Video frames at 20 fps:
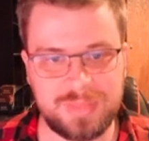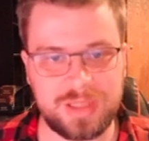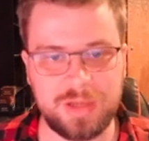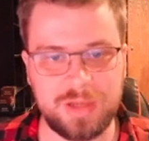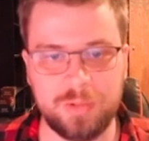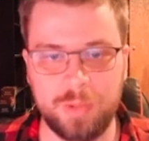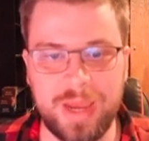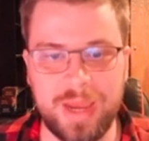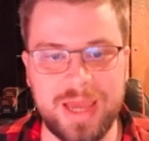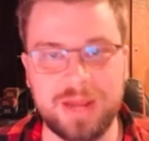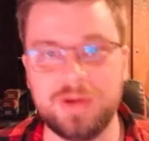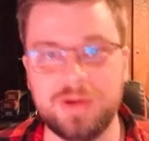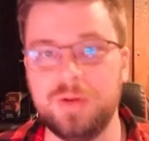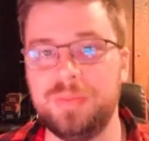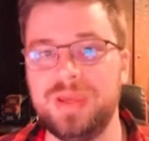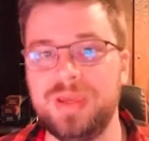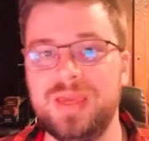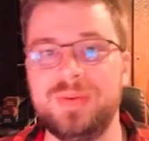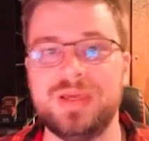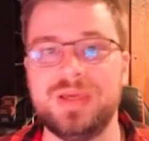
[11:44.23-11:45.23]
Radical
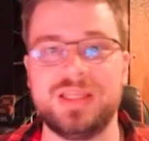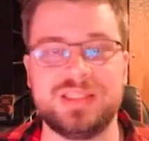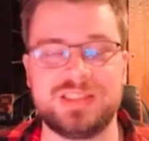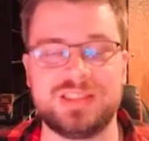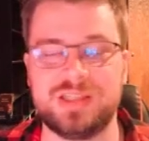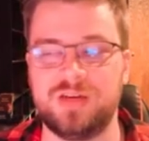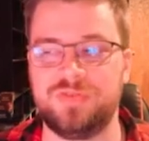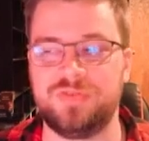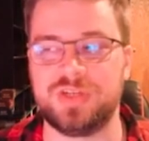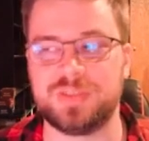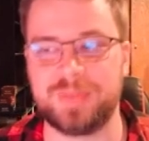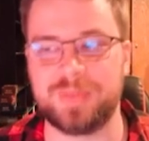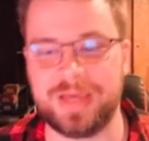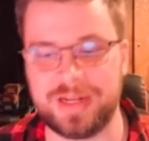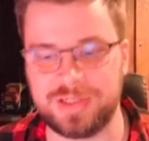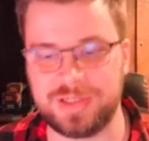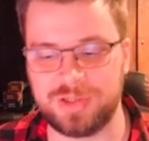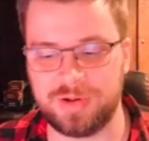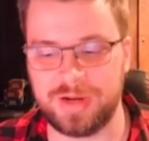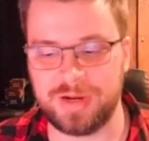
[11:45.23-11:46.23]
Beam is
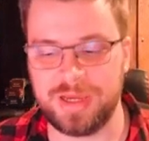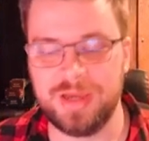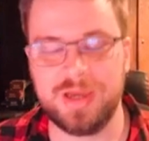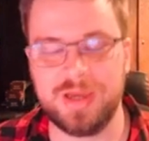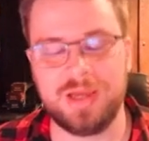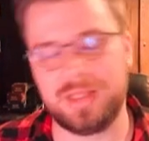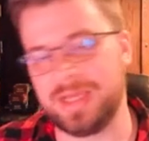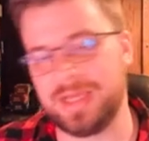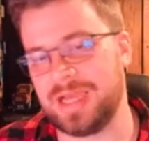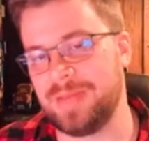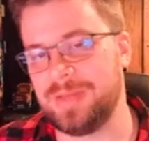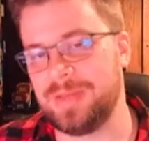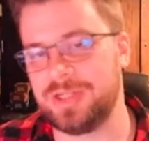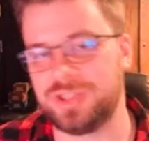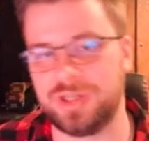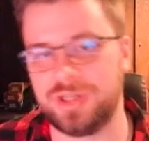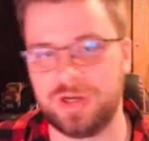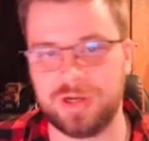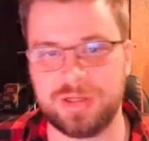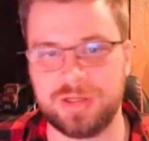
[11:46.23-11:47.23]
self-explanatory. Like I
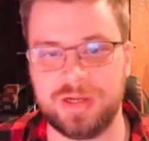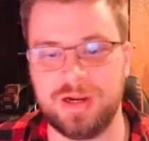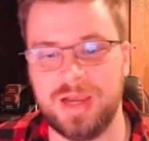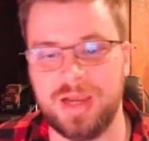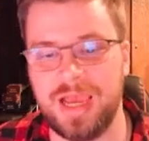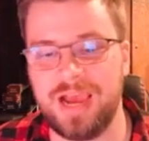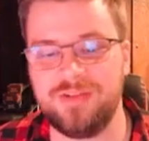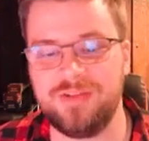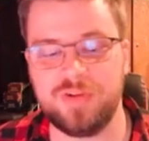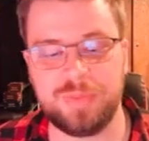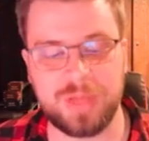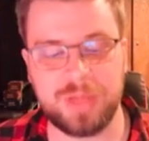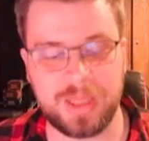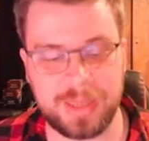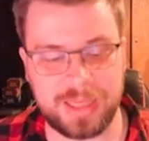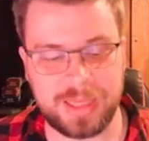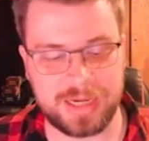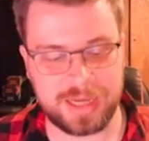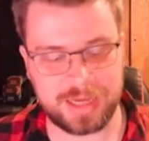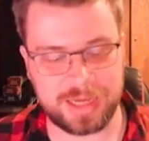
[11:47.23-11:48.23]
mentioned earlier, after playing
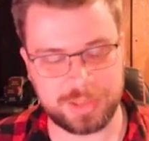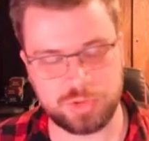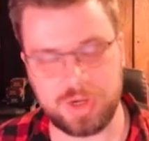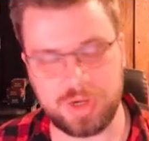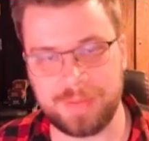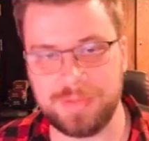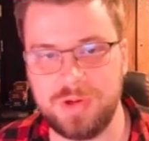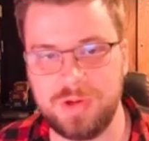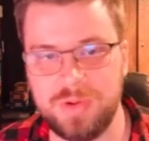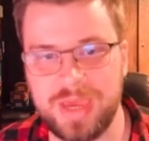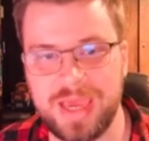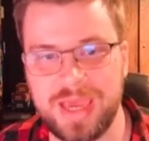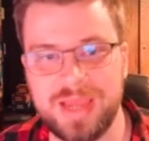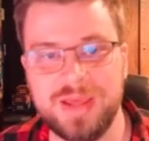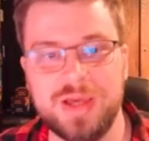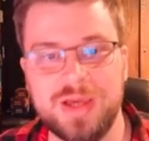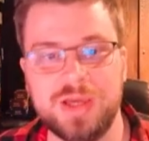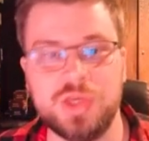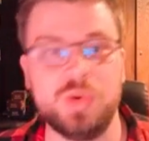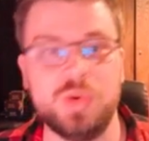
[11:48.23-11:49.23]
the 9-drop
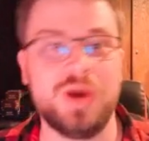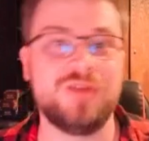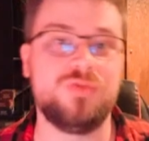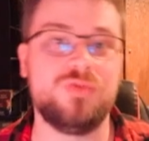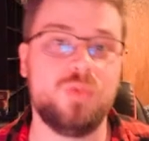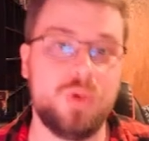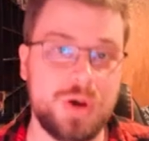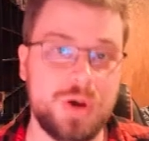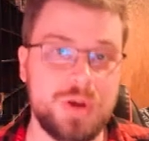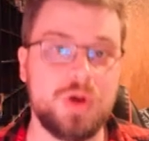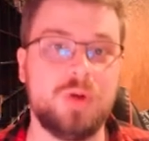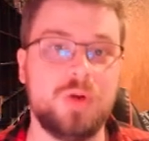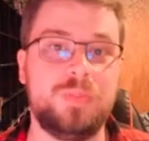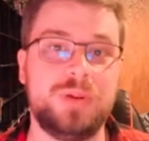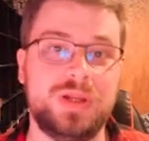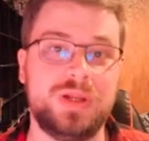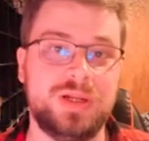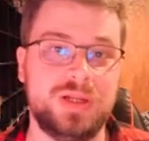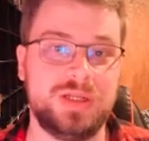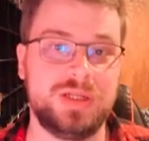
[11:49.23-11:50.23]
Newgate, you have 1
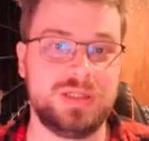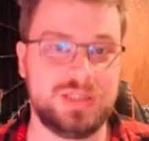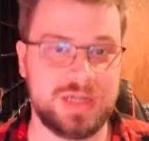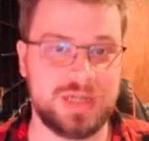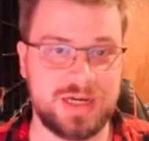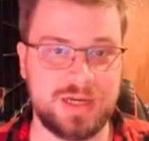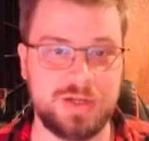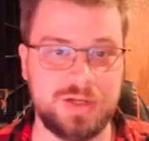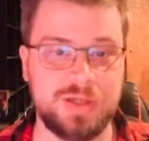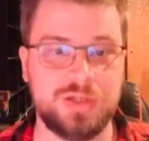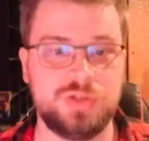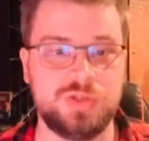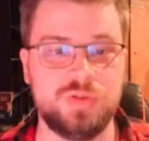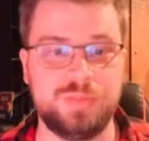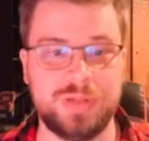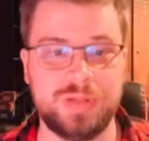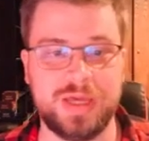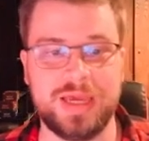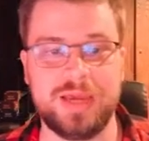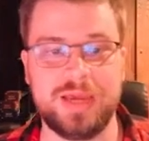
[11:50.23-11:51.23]
open Don to
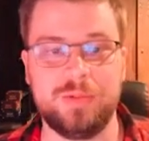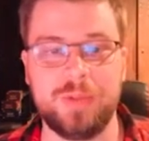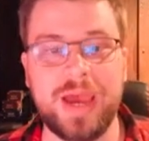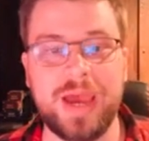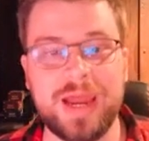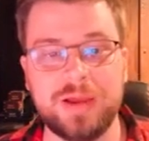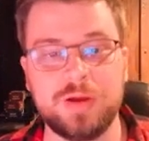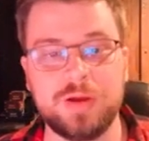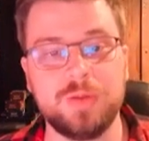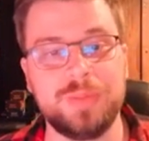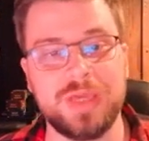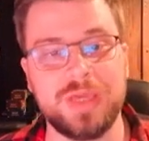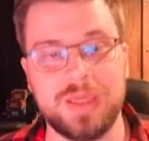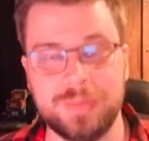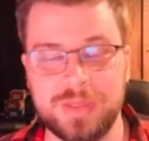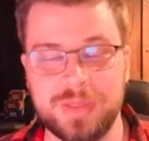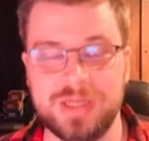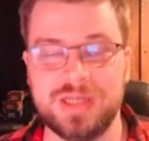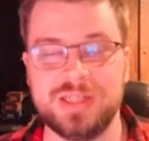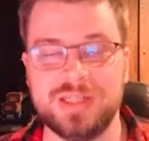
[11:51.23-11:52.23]
play a Radical
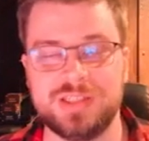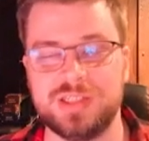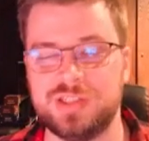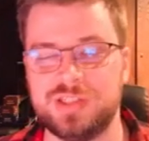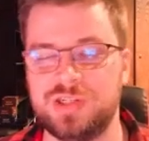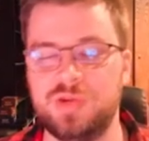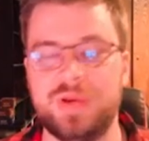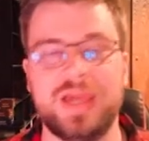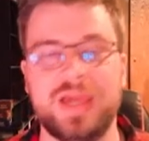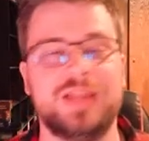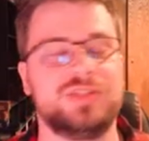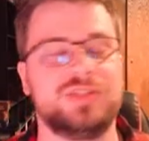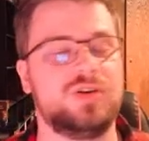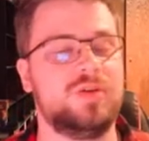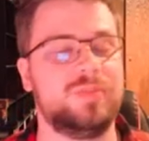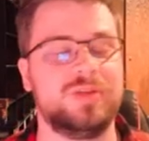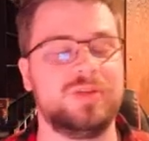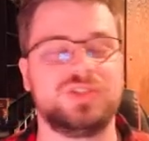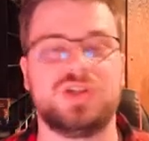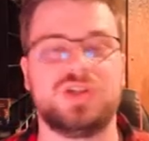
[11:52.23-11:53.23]
Beam. Since Newgate is
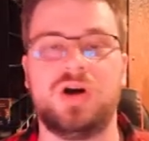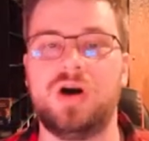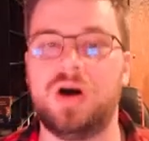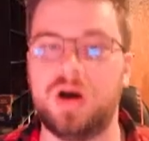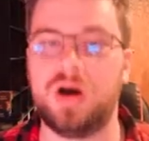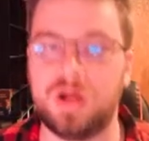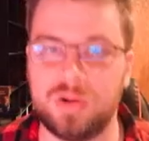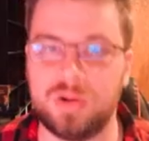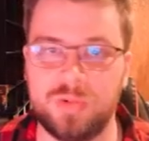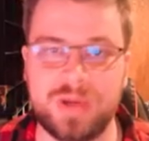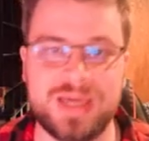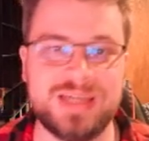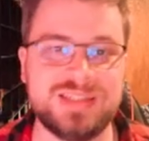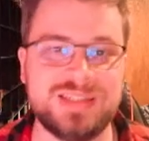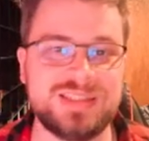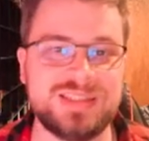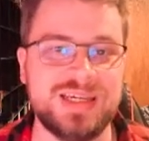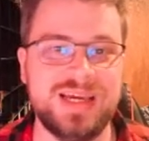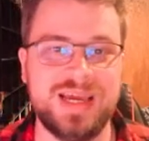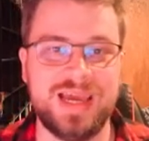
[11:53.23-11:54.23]
almost
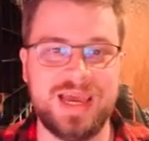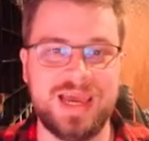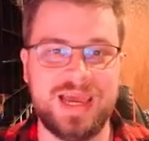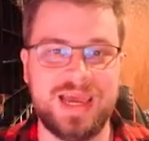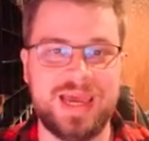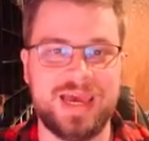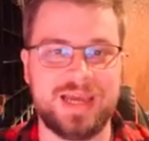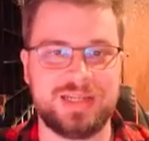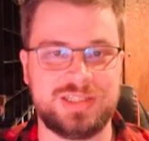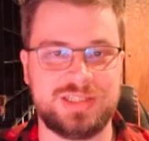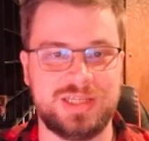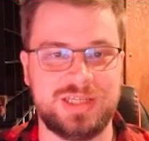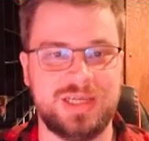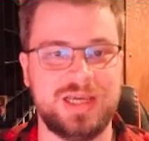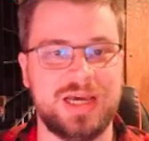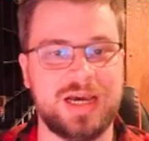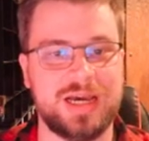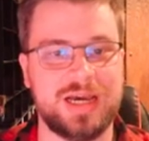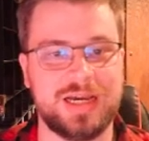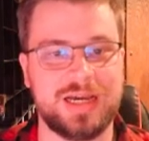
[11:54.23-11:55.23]
always at
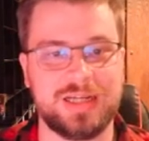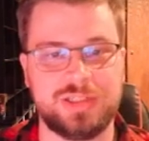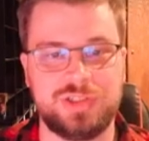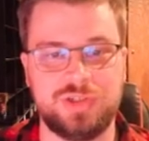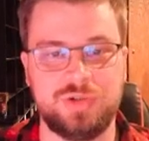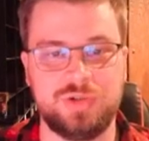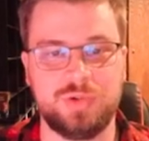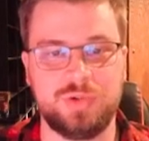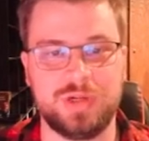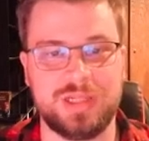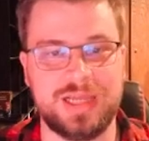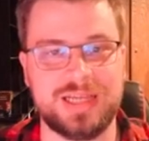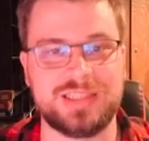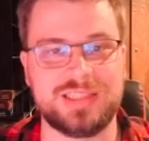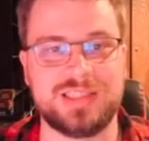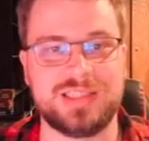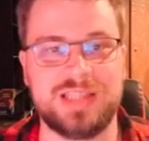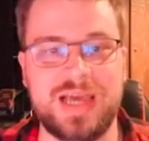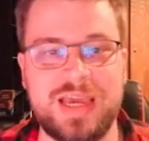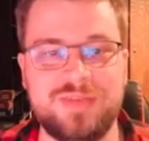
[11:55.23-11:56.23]
2 or
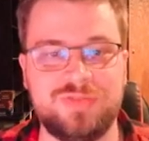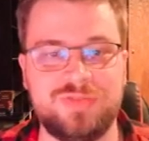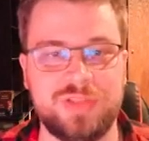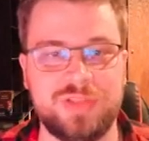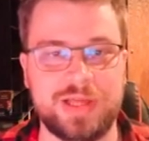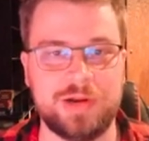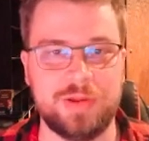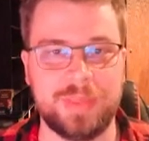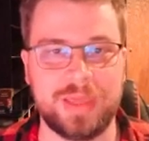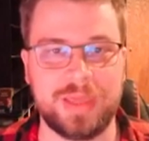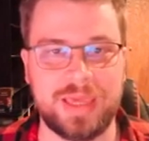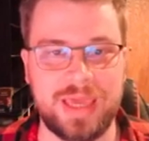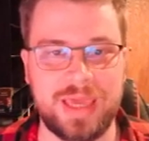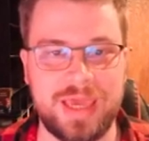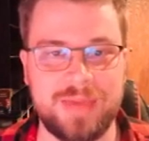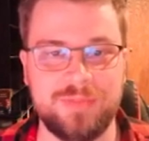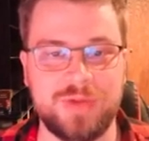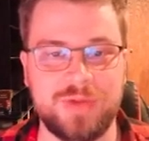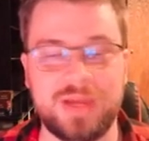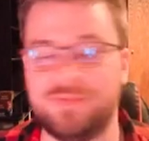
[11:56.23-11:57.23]
less life later in the
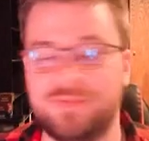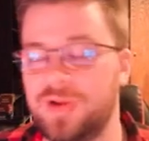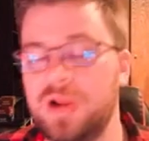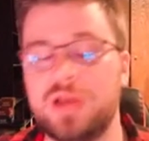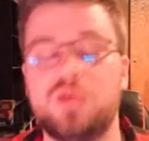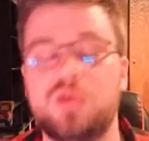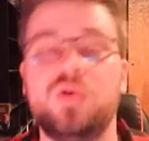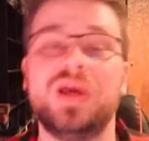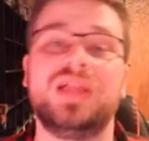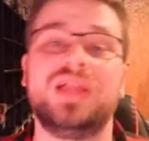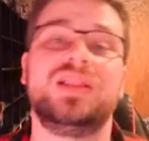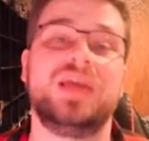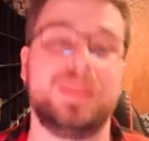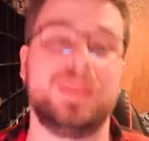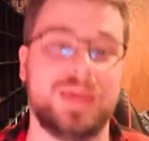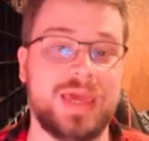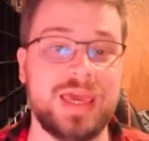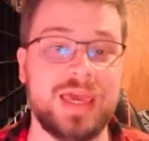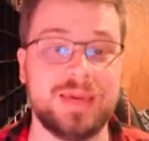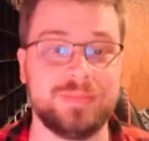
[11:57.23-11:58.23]
game, like very quickly in
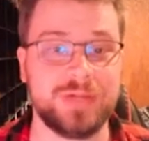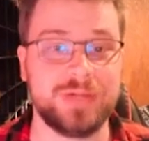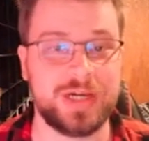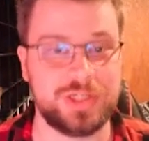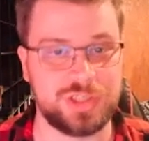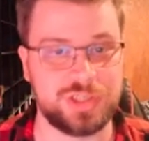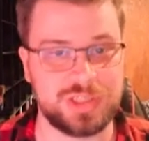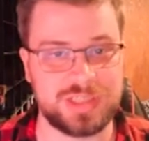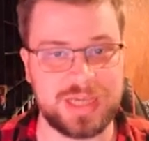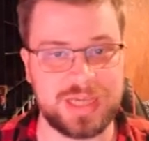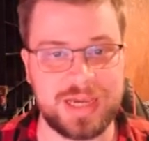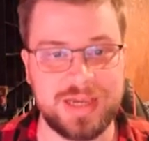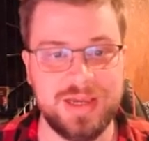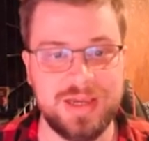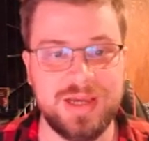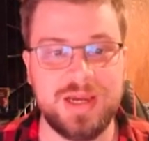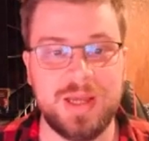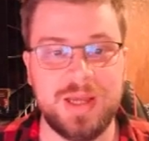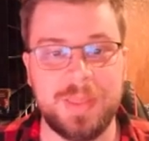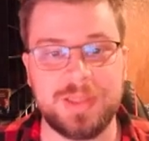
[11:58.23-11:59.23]
the game, I should say,
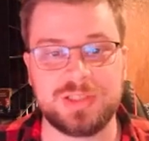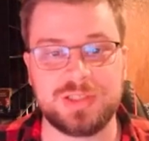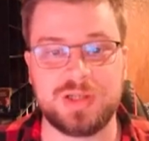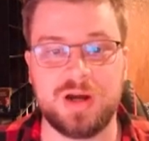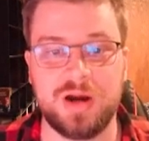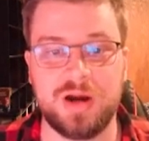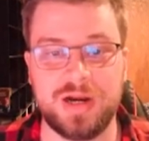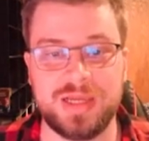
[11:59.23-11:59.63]
this card